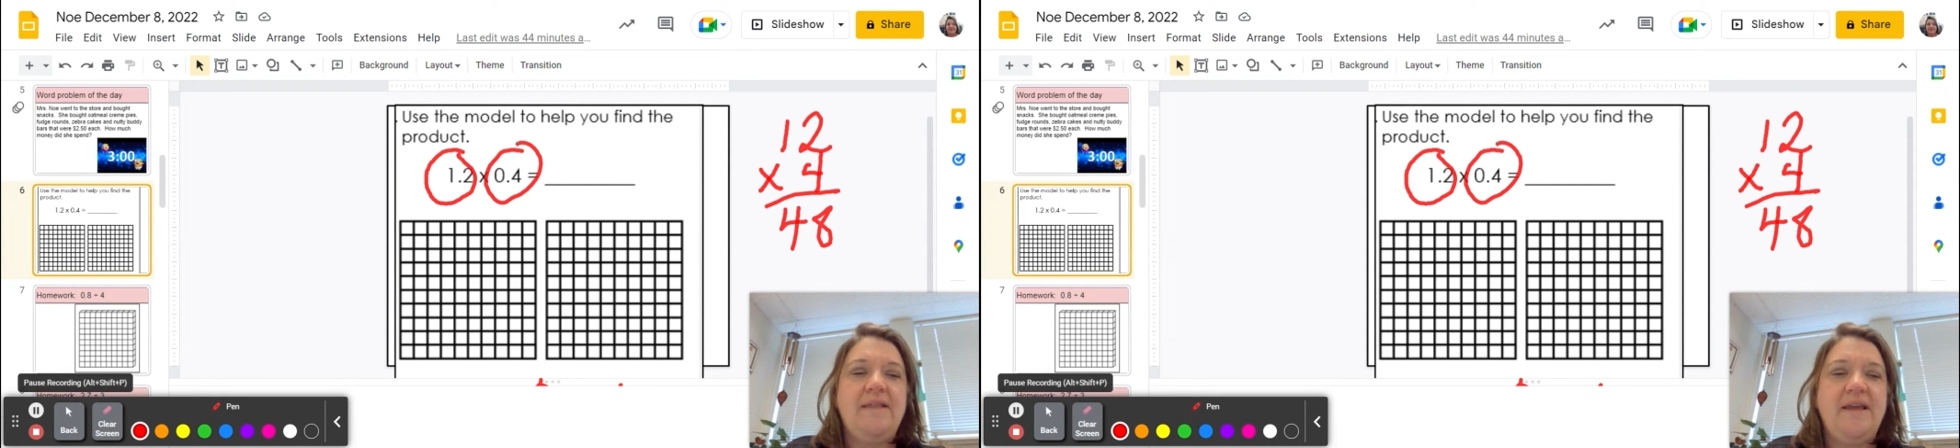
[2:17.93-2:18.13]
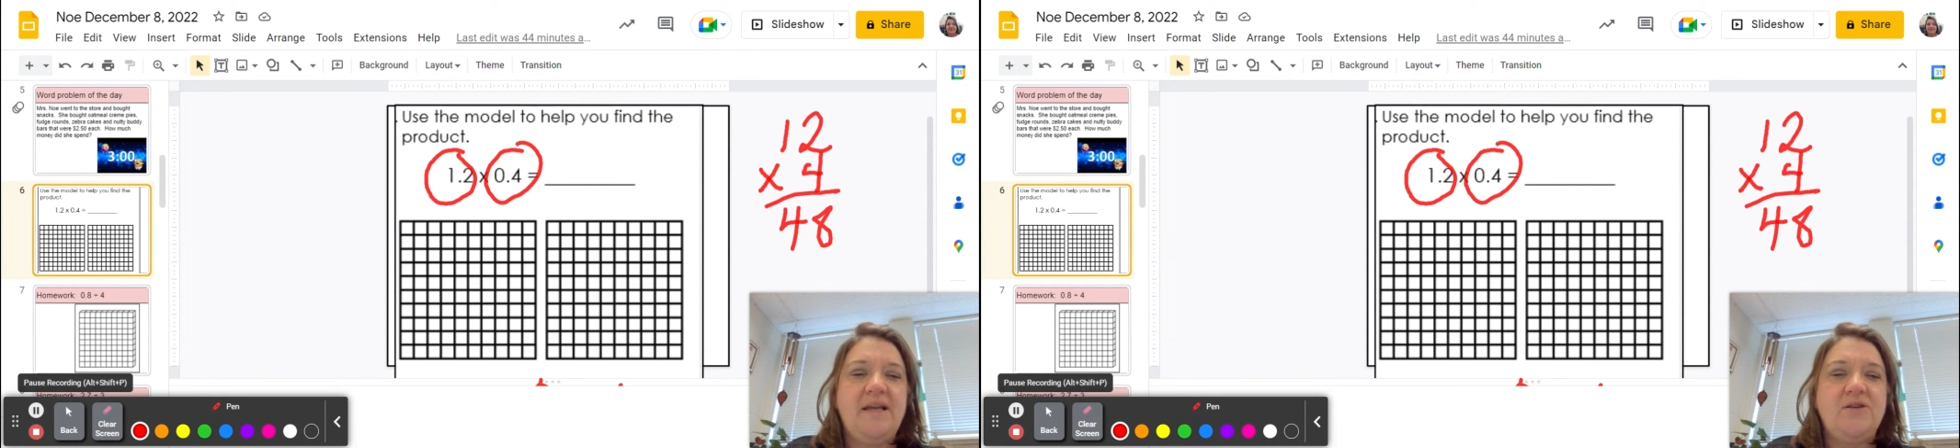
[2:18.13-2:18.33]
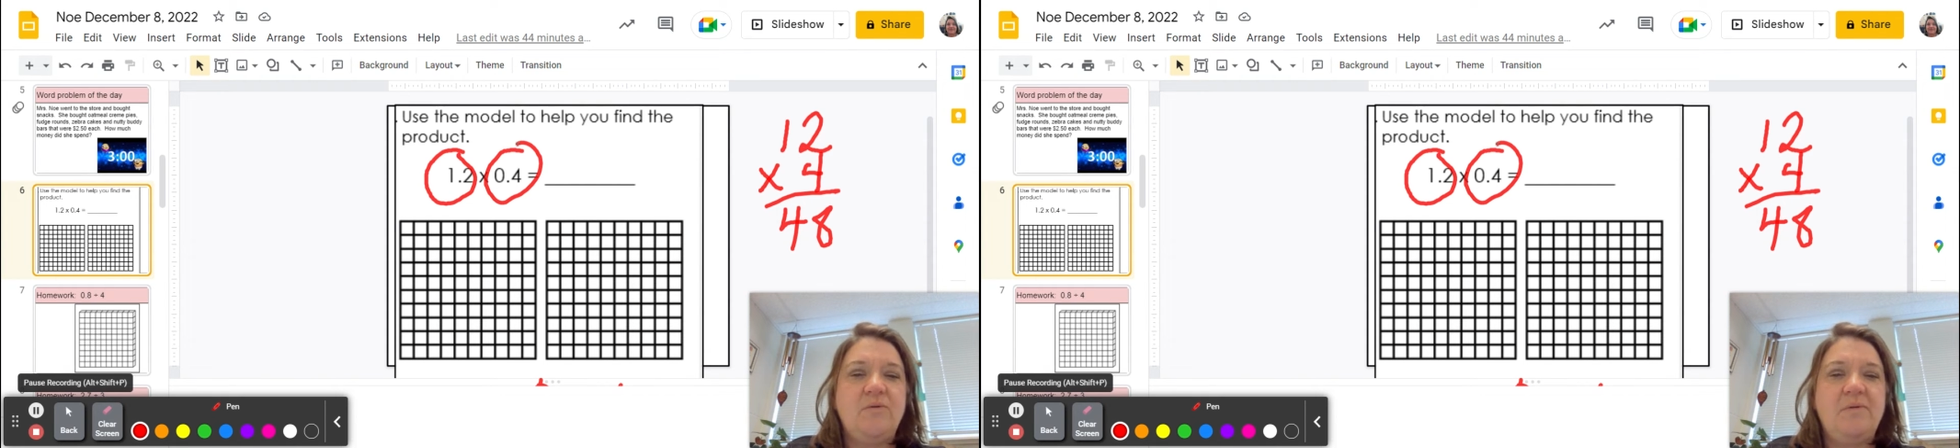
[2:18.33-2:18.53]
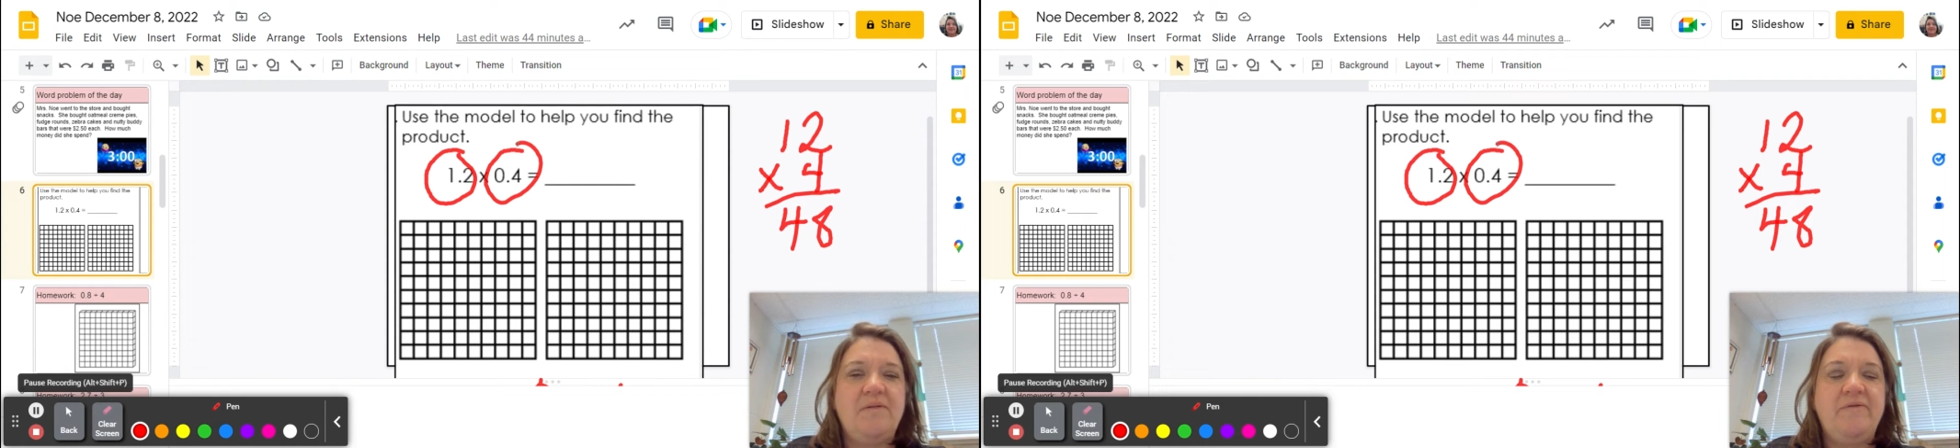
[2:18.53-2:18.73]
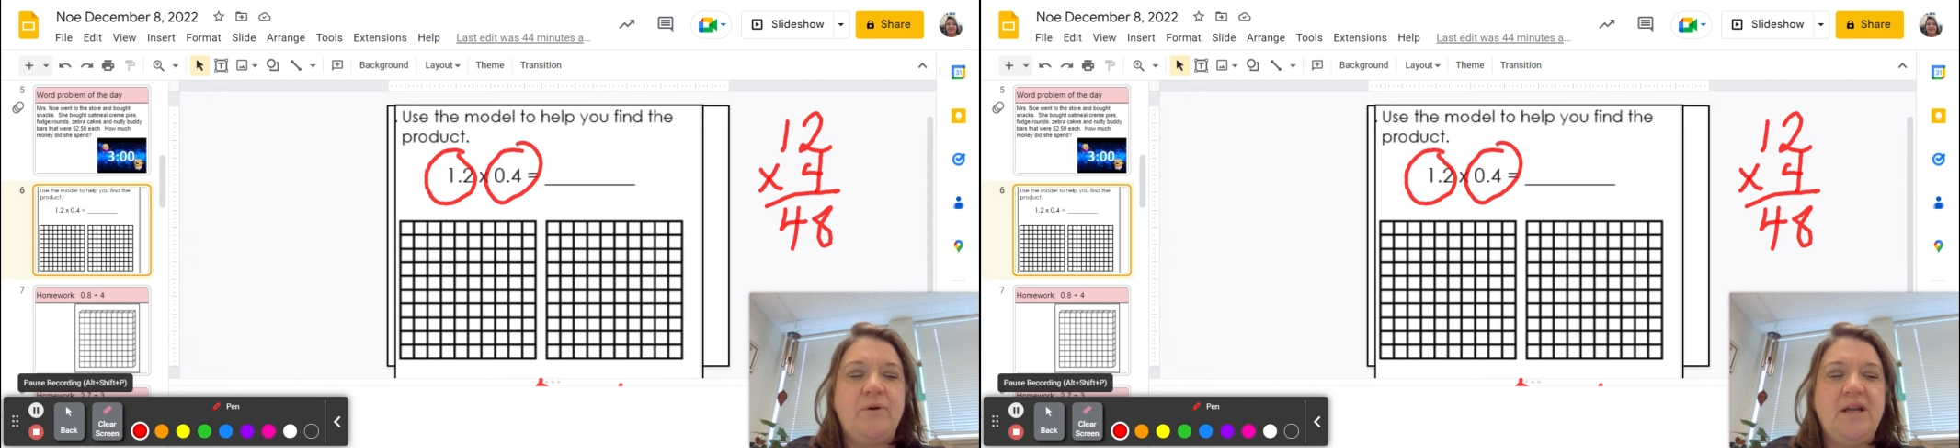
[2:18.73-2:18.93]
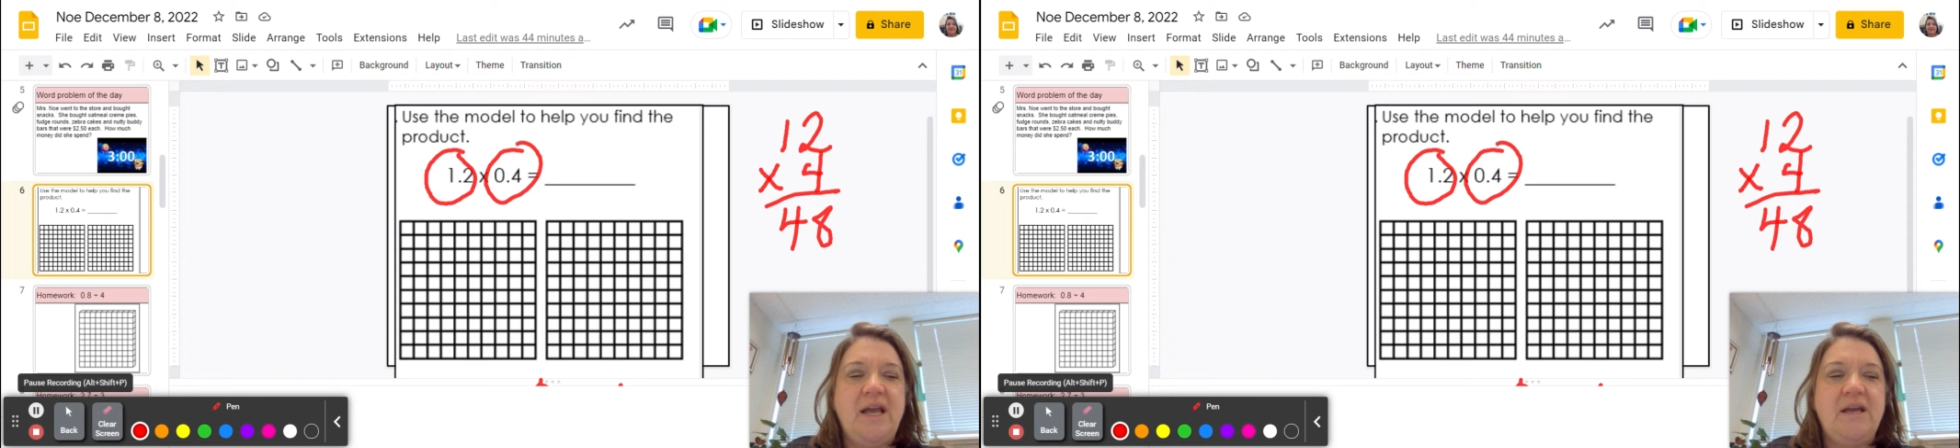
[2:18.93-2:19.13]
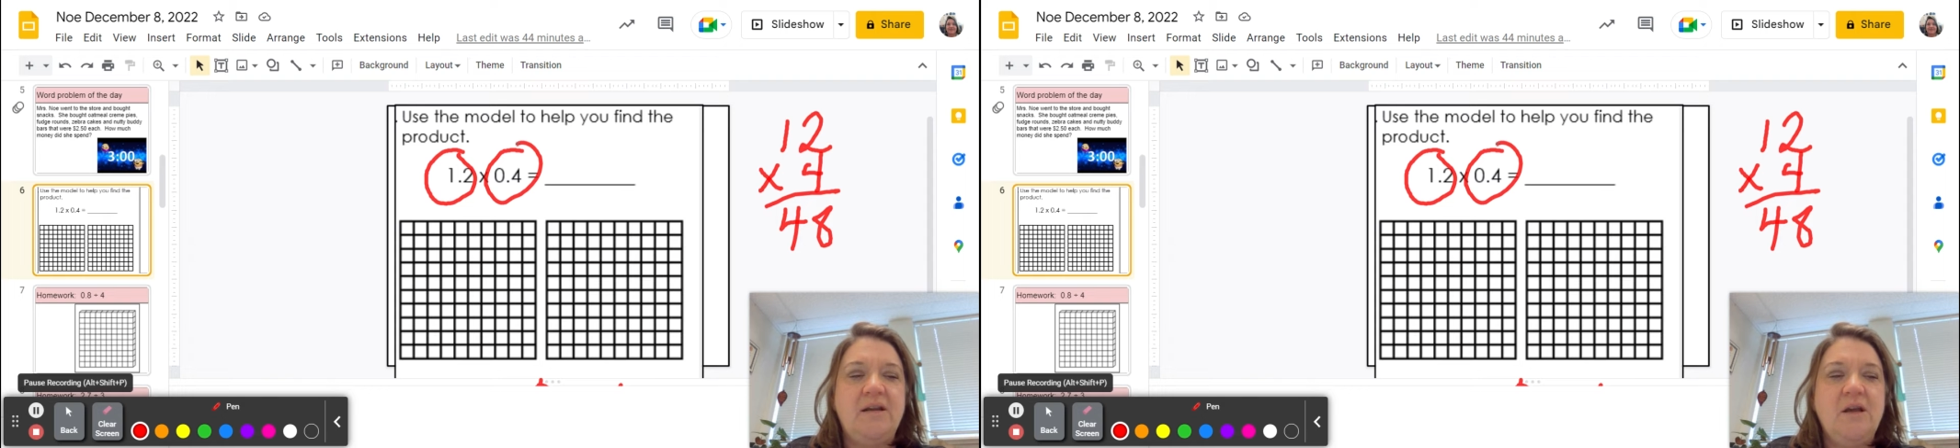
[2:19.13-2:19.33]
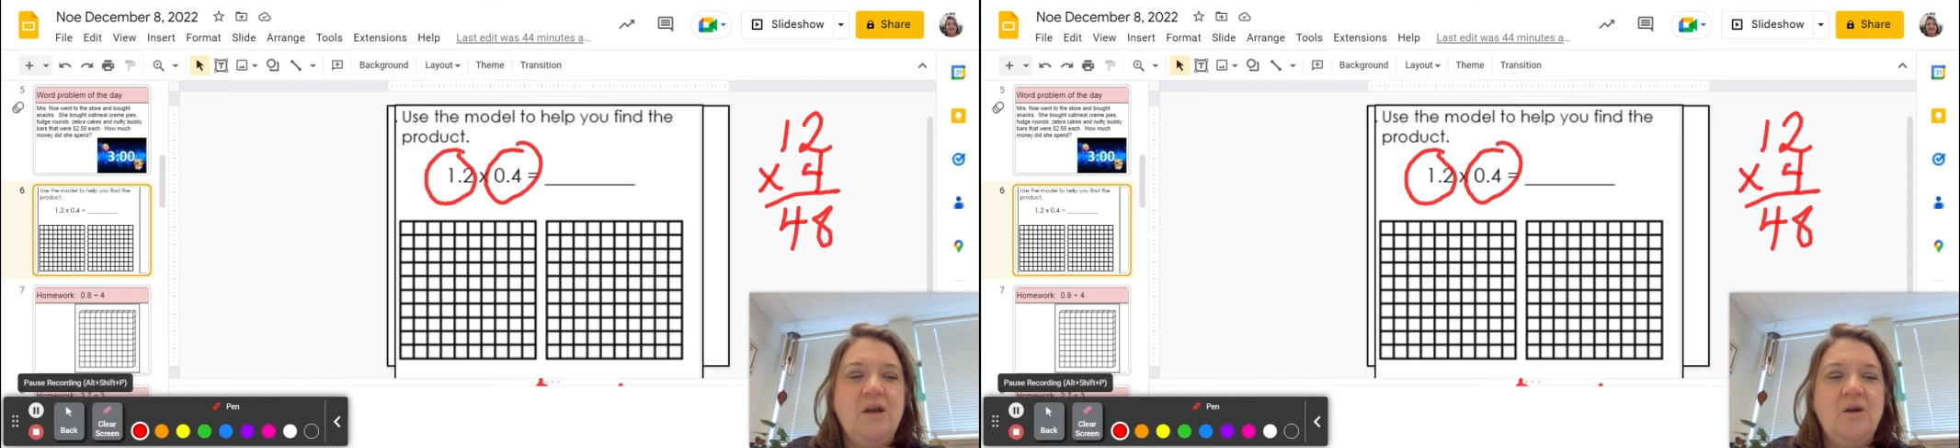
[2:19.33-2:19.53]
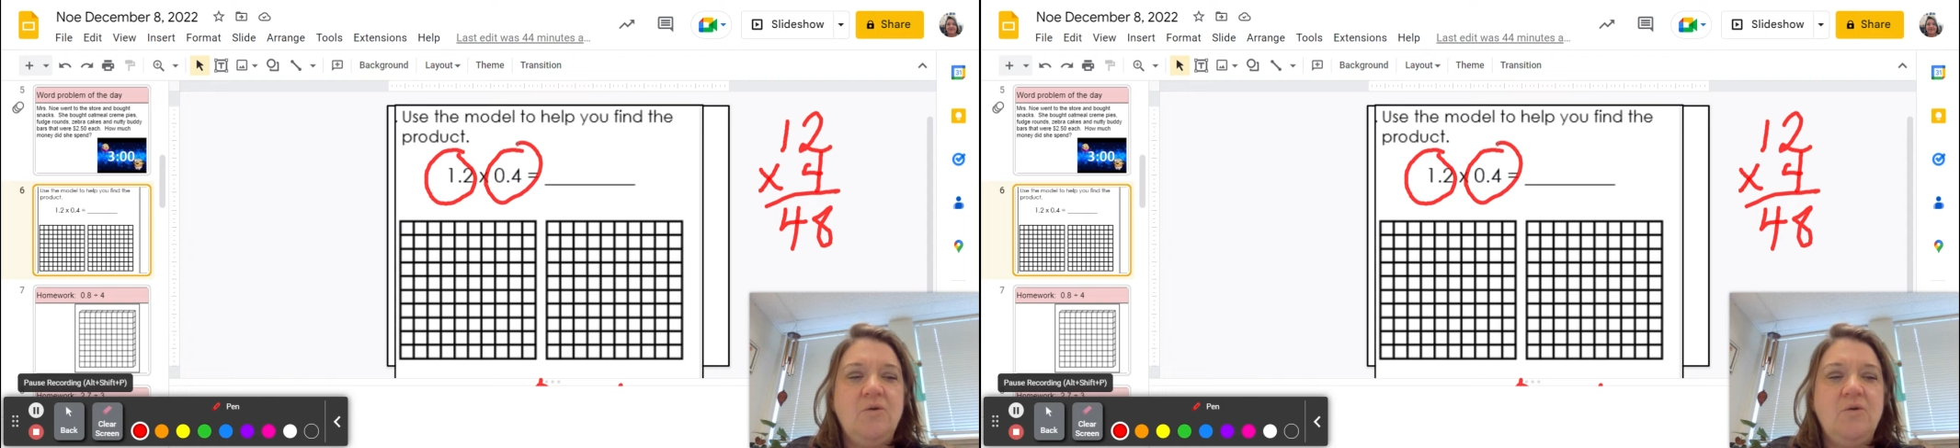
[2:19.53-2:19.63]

and the answer would be 48